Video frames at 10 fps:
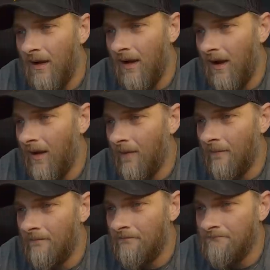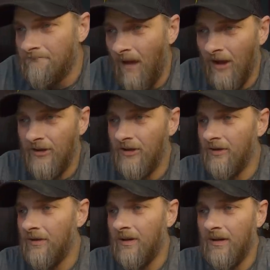Um, I
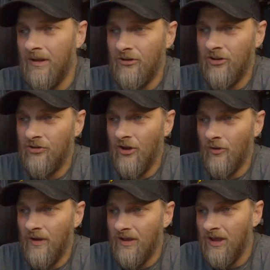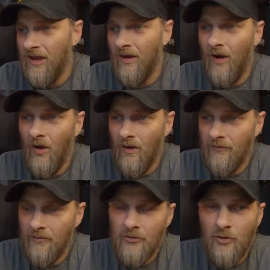didn't necessarily get all of
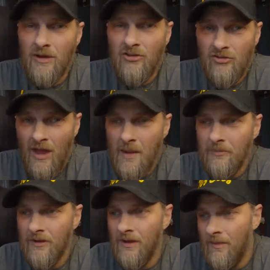them to accept,